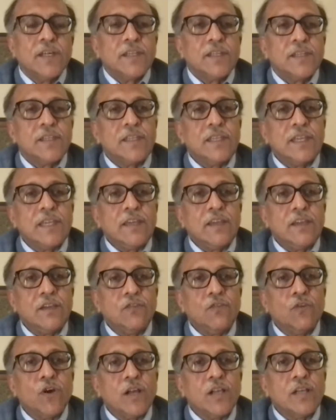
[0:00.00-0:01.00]
The
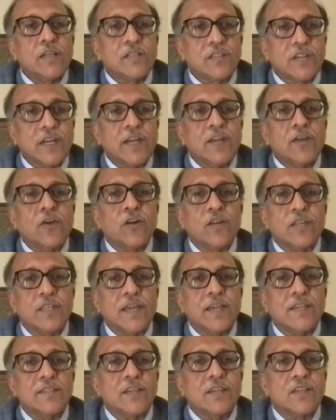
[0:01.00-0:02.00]
World Trade
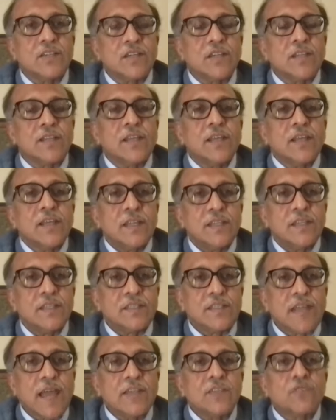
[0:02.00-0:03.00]
Organization
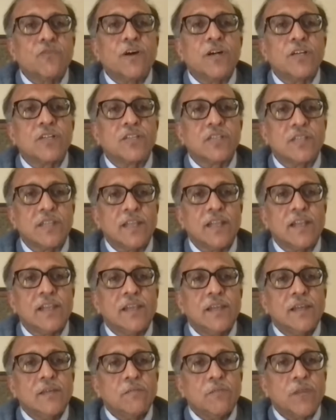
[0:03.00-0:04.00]
is
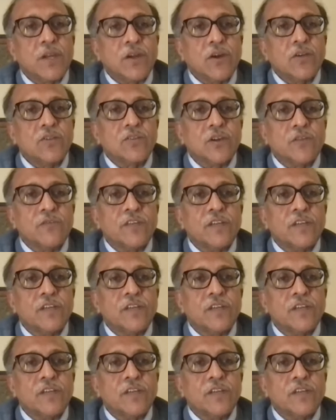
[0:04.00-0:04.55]
dysfunctional because of the